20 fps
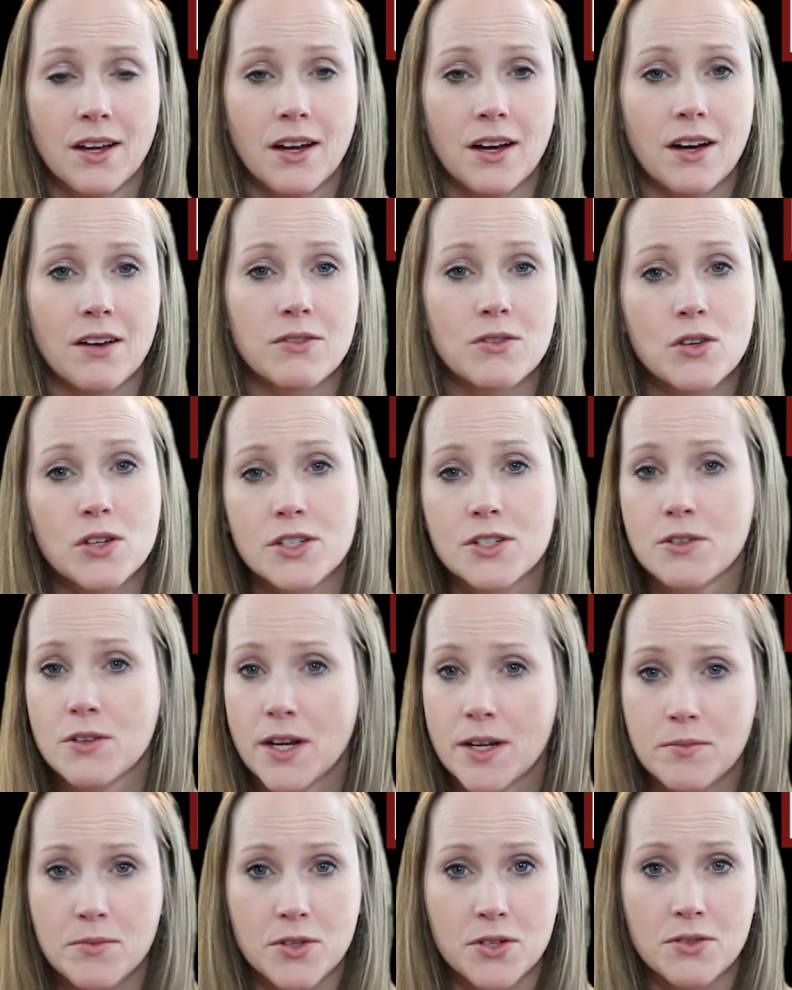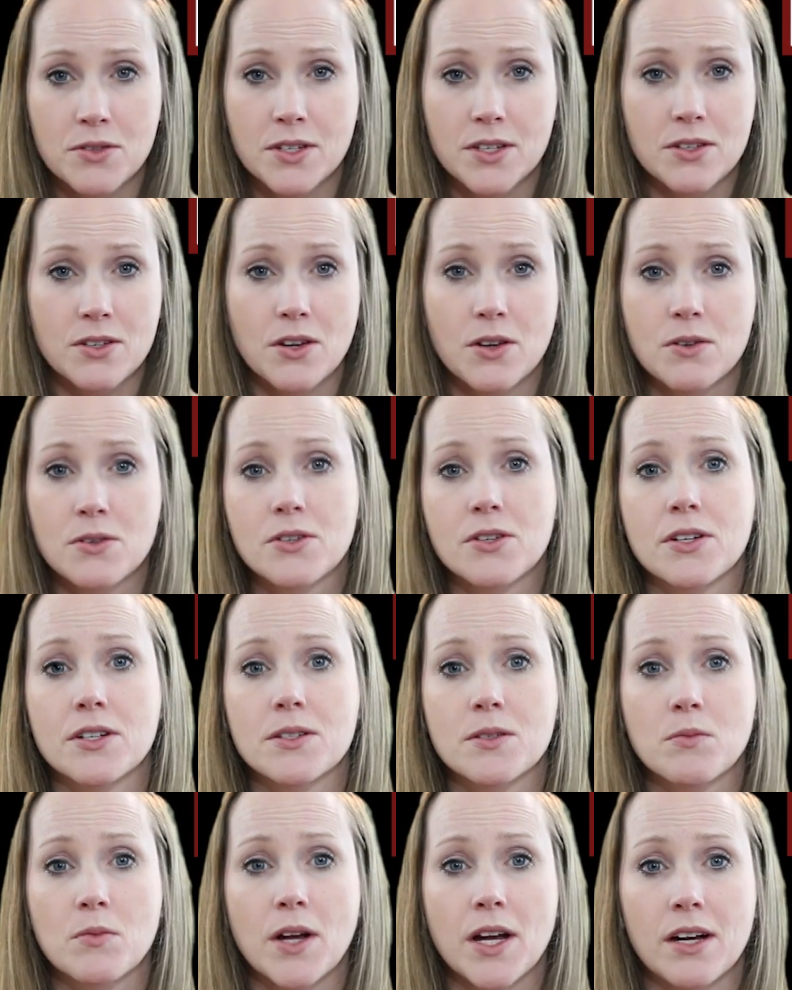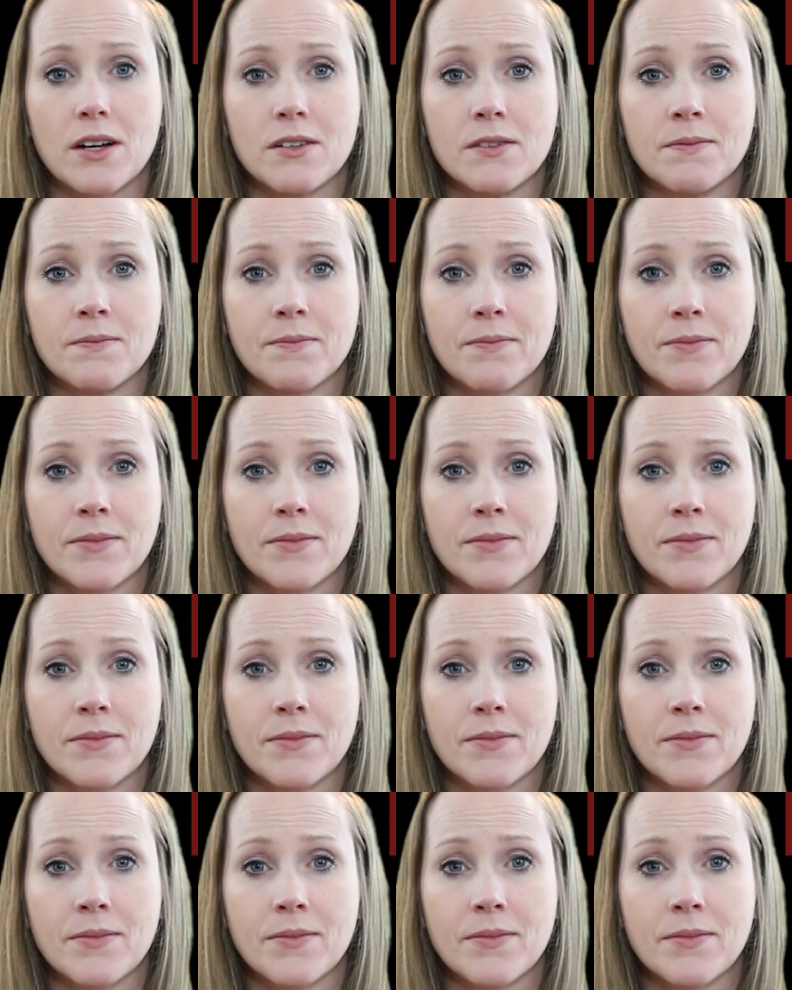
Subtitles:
Of course, grape juice is kosher as well.